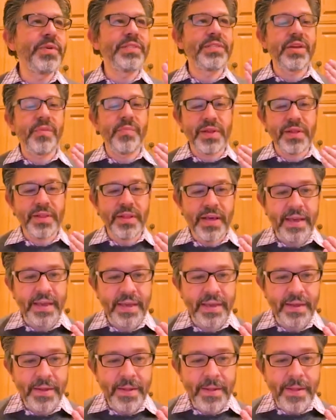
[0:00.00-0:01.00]
something
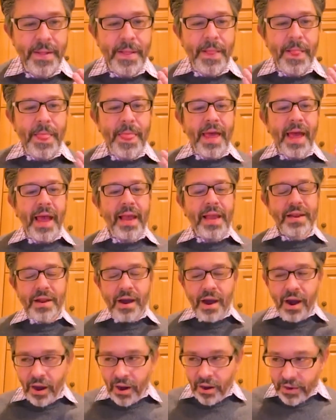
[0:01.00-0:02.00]
like, I can
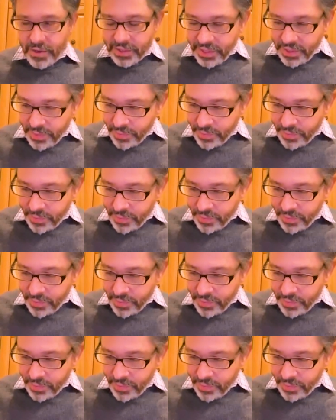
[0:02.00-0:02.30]
hardly